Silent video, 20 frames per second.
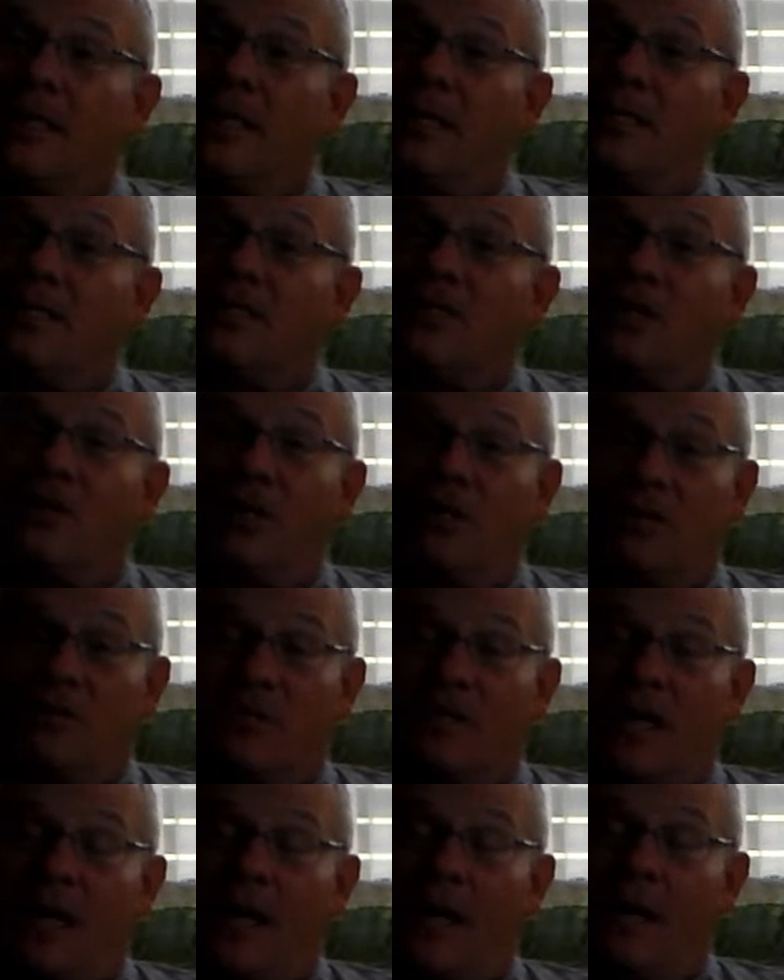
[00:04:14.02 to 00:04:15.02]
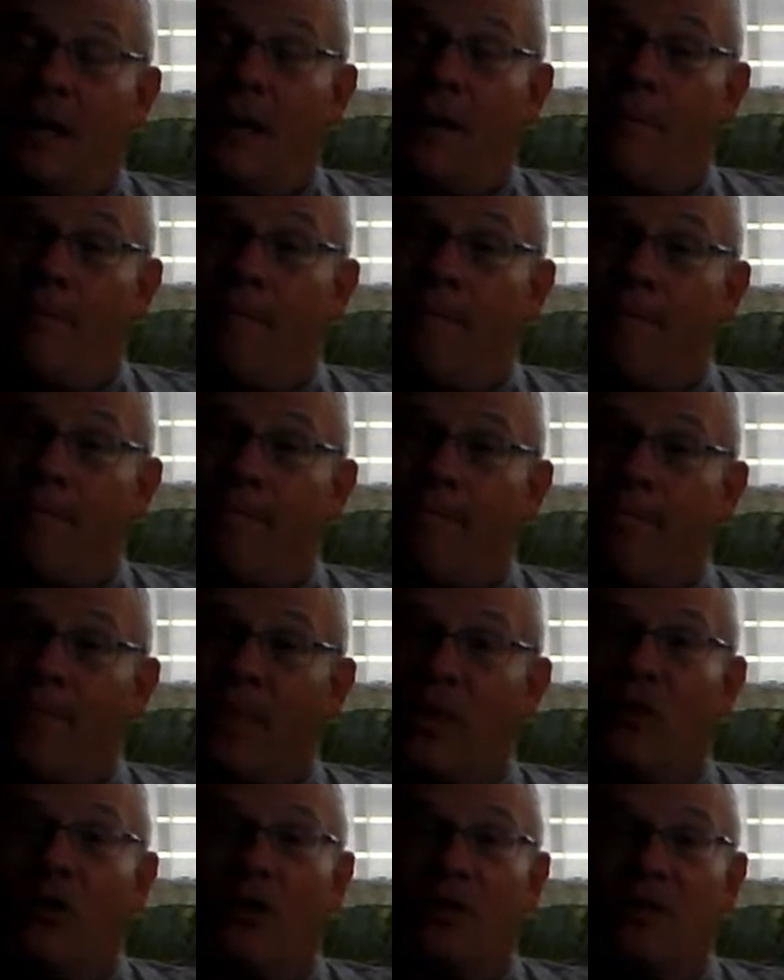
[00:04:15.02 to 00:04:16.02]
it started with that
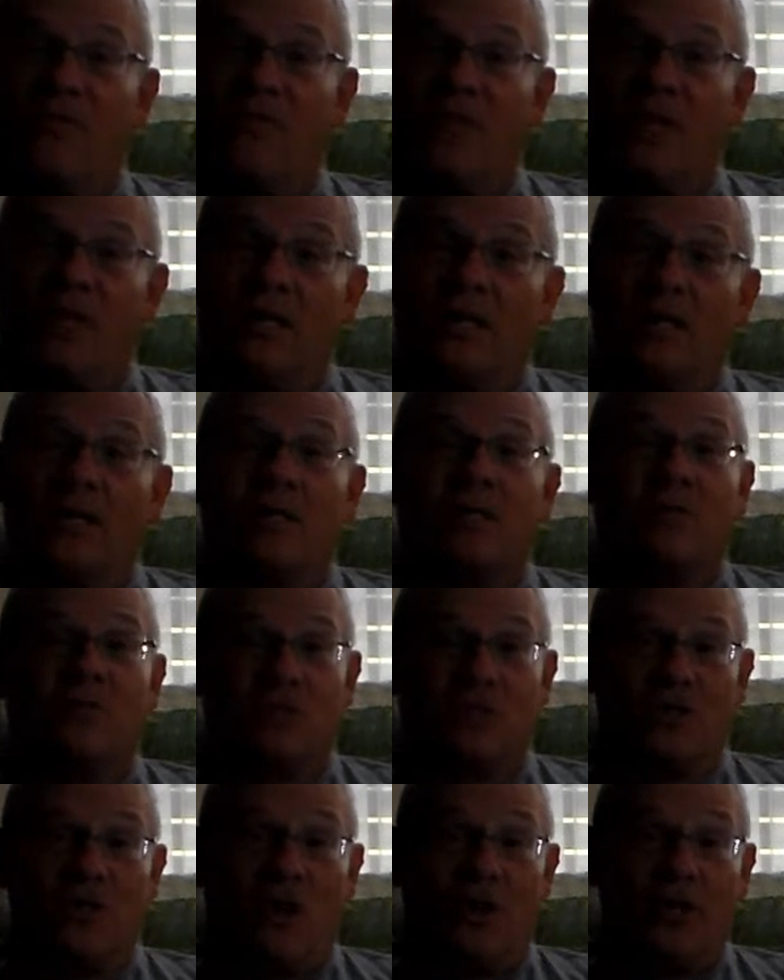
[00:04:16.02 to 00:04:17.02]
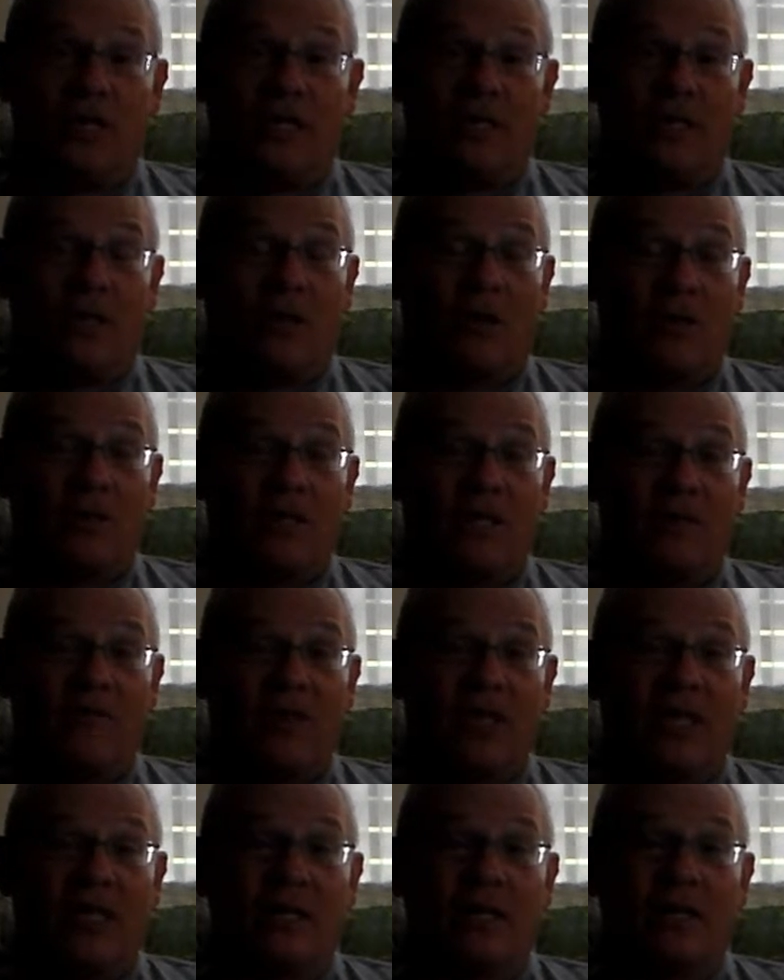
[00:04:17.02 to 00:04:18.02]
Garden of Eden. There's a donkey in the Garden of
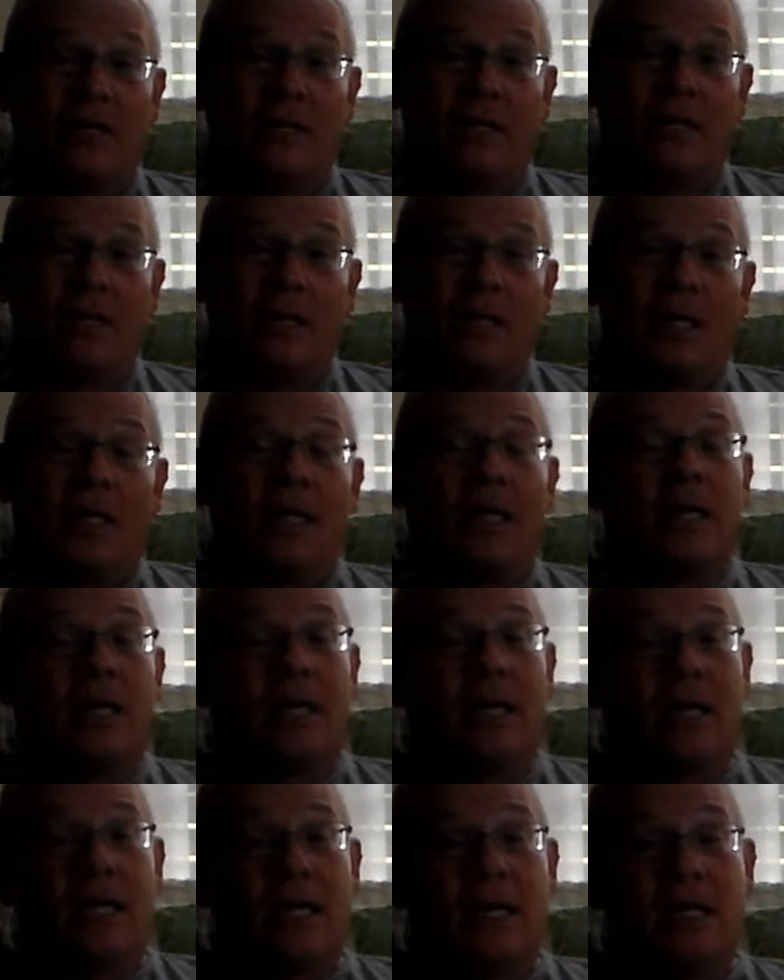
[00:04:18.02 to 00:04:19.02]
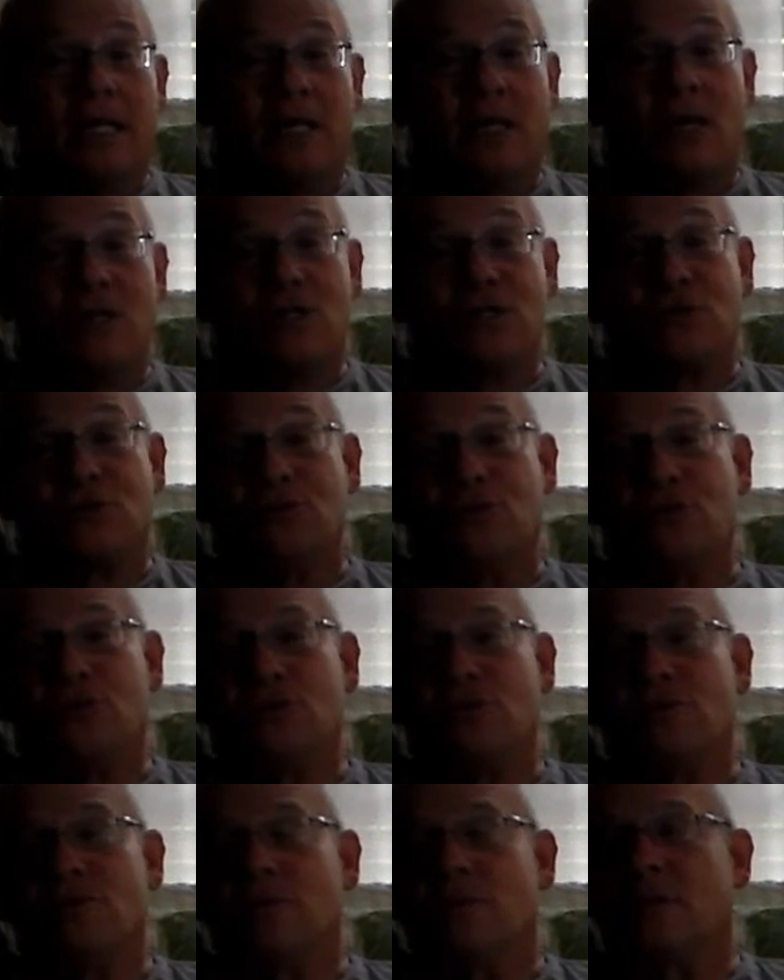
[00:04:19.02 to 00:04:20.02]
Eden, and it goes
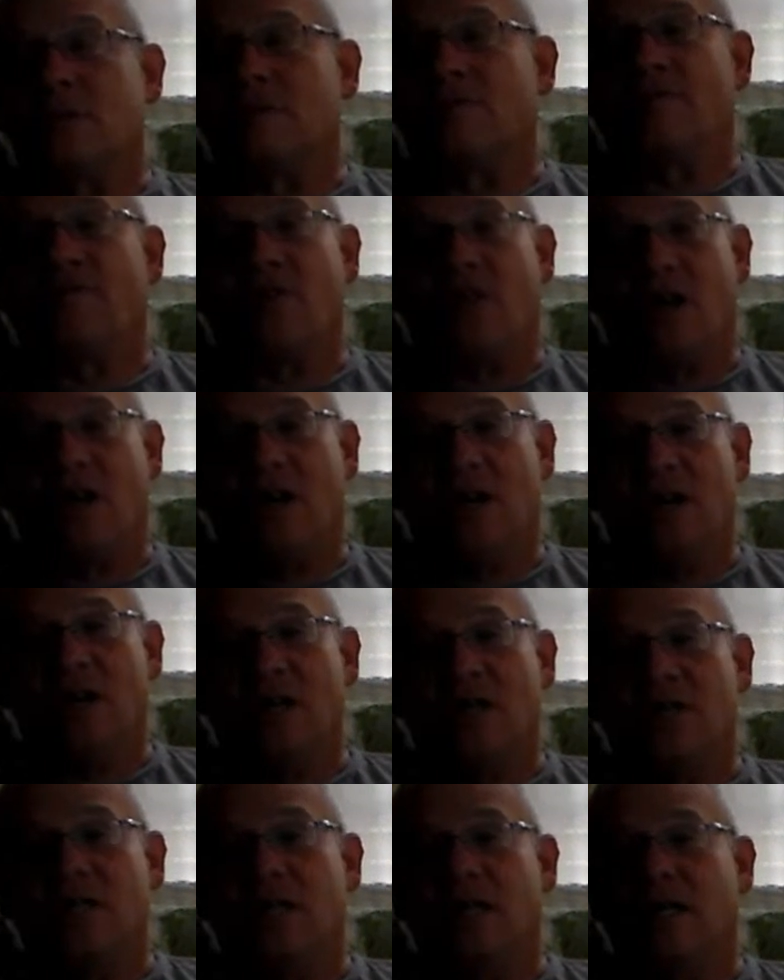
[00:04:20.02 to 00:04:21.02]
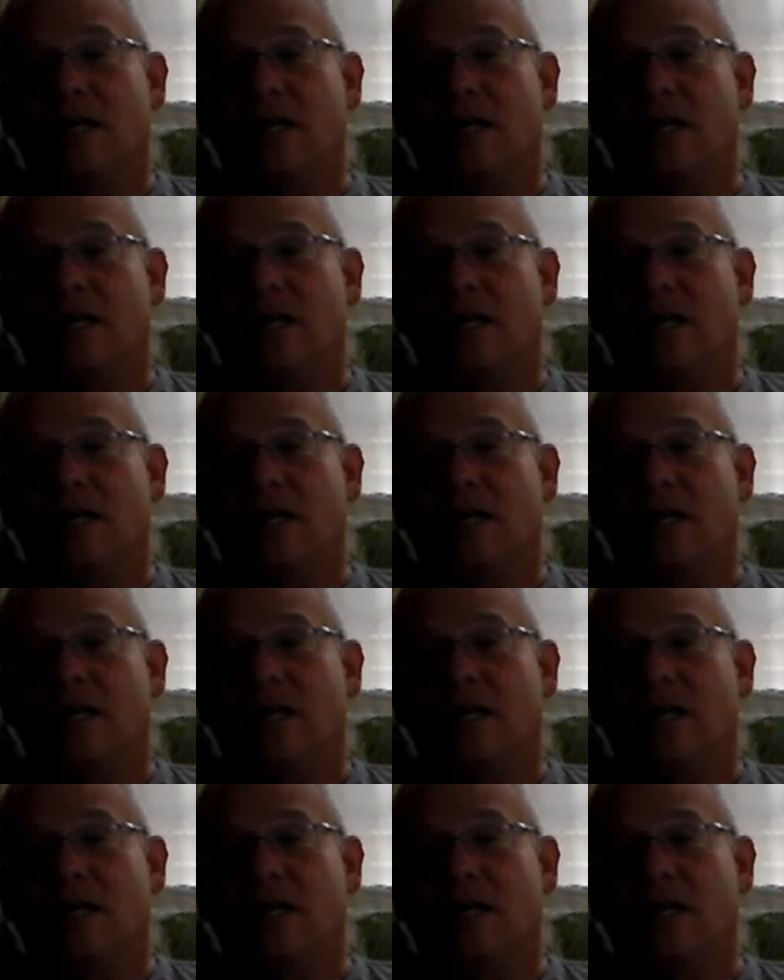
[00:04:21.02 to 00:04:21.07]
through the flood